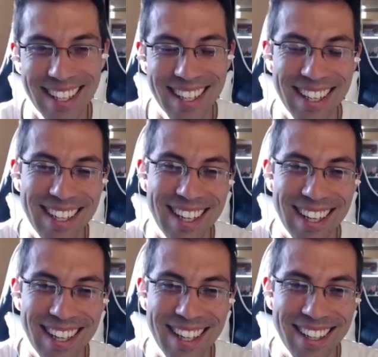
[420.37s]
Okay.
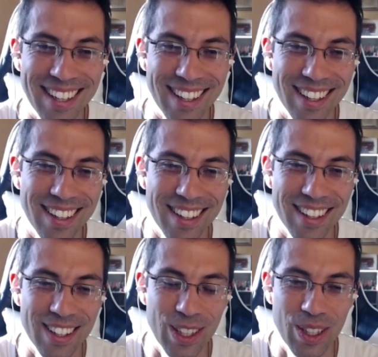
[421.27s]
Said,
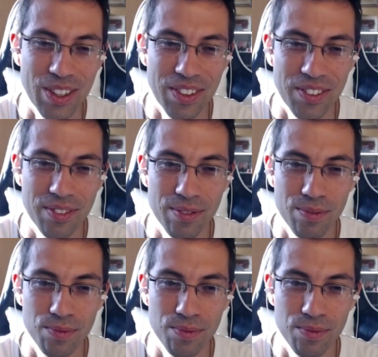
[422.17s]
"Here's your."